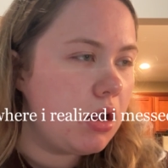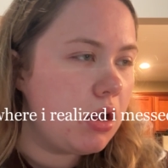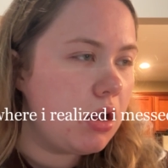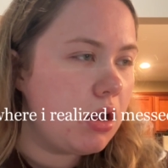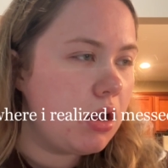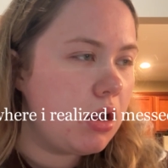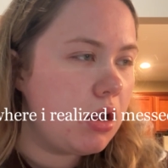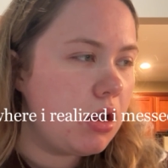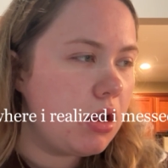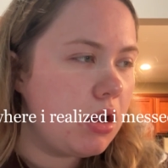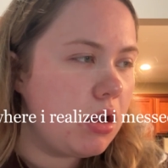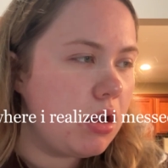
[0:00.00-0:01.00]

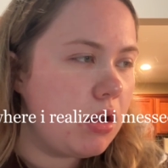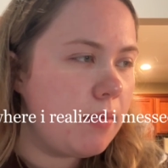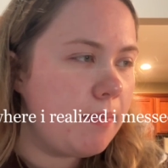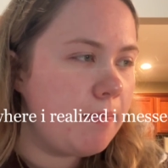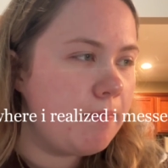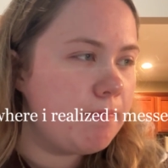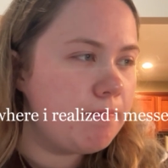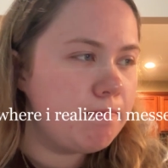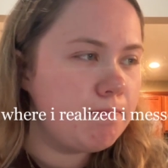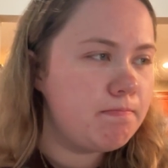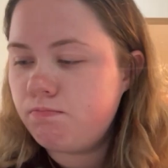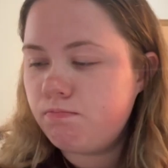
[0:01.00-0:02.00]
Um,
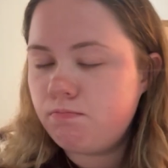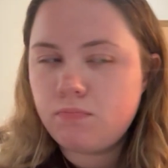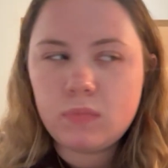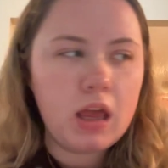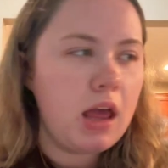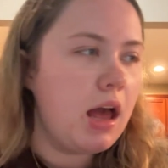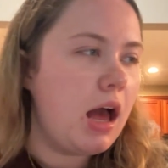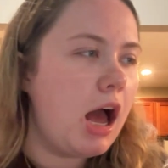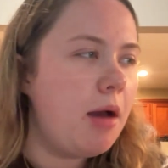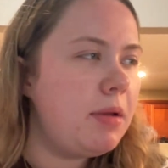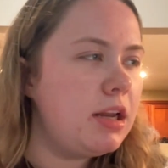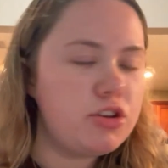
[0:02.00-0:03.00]

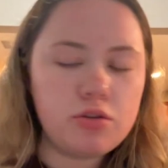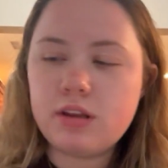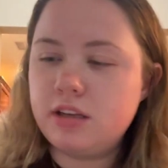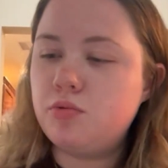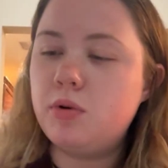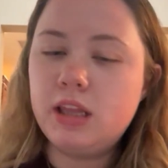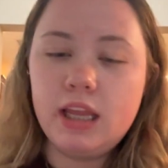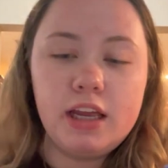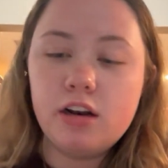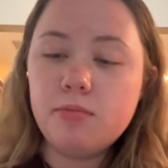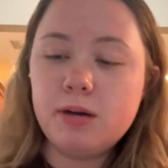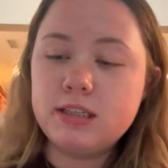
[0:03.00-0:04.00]
I'm going to do this one
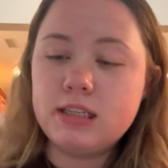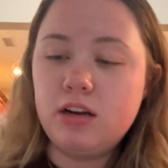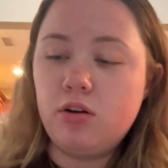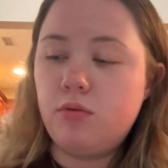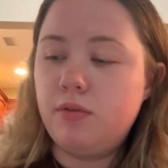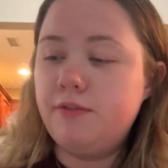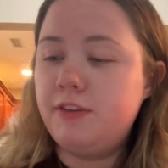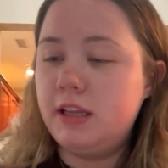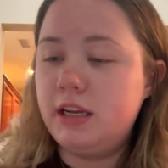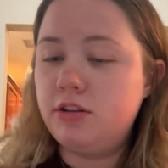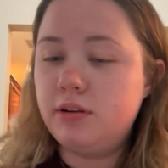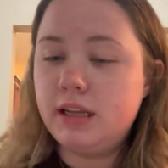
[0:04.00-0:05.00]
later because I don't feel
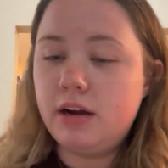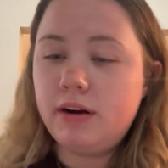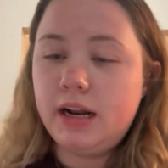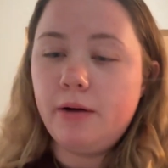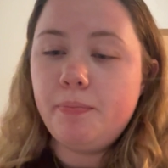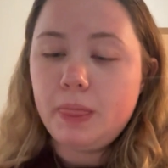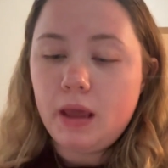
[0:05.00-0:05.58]
like doing that right now.